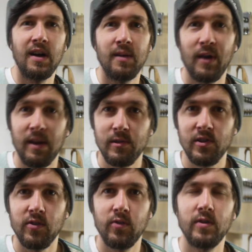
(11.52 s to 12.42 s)
my name's
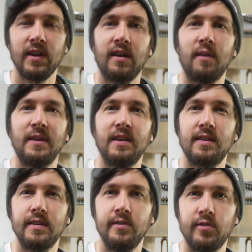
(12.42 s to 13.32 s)
Cordy and I'm an
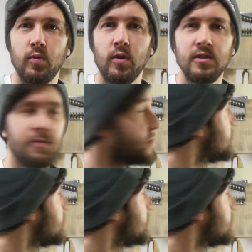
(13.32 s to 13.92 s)
endangered wasp,